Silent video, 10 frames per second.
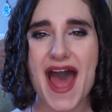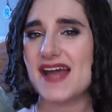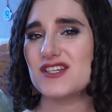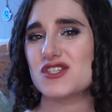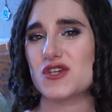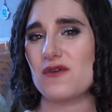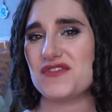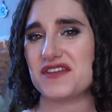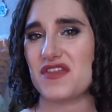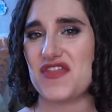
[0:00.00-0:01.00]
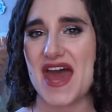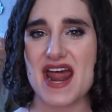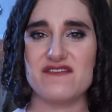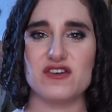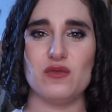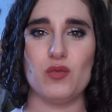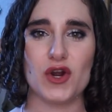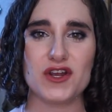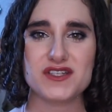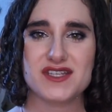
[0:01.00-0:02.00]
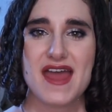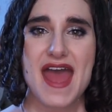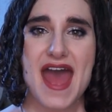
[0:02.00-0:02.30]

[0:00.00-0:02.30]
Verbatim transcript: I just don't think that that ever works.